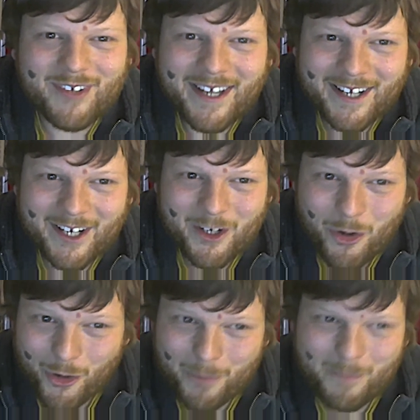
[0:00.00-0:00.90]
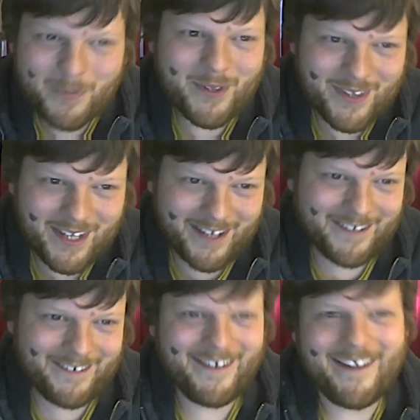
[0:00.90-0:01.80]
and I hope
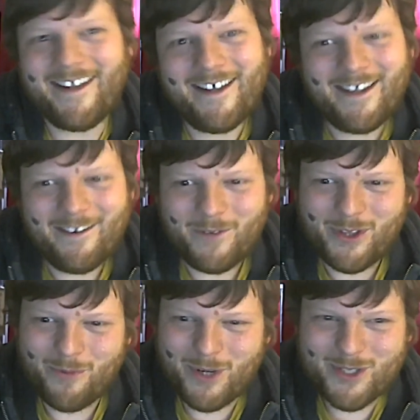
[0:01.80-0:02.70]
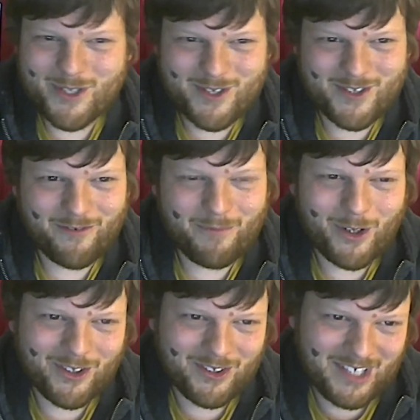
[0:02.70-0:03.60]
that with the wonders of
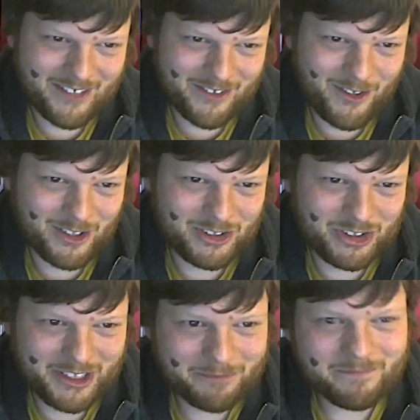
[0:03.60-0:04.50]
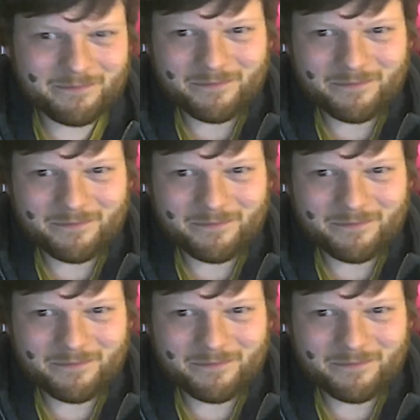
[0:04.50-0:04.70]
modern technology,